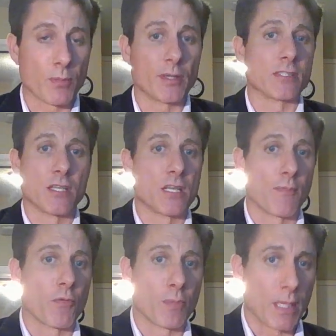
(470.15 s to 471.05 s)
because of the
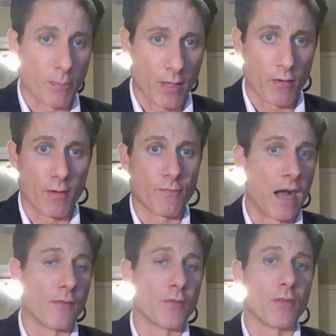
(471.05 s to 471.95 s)
number of people that are
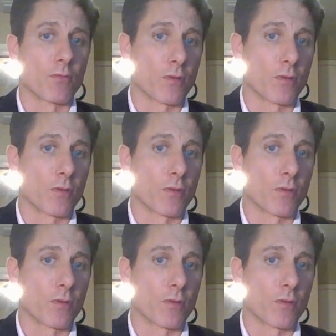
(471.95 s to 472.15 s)
involved in the